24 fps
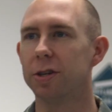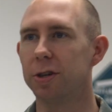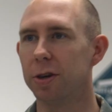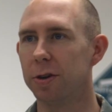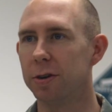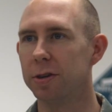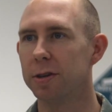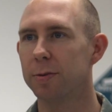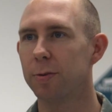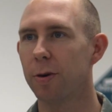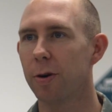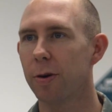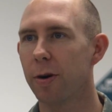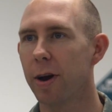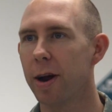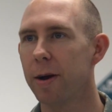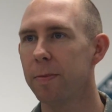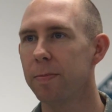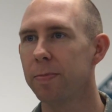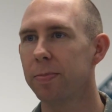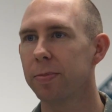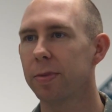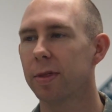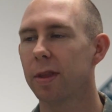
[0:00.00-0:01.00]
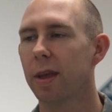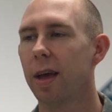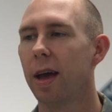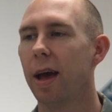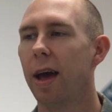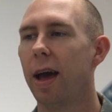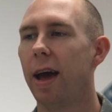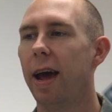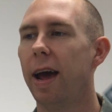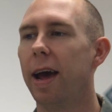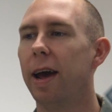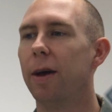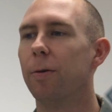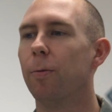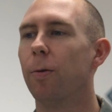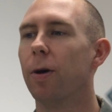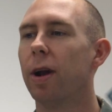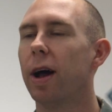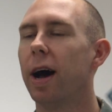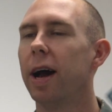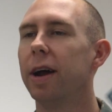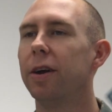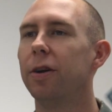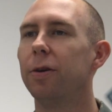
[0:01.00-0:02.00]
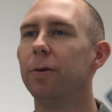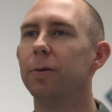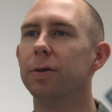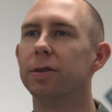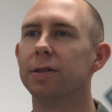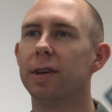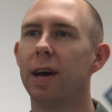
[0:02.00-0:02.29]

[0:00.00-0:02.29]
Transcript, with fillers: Assurance Program. And what I do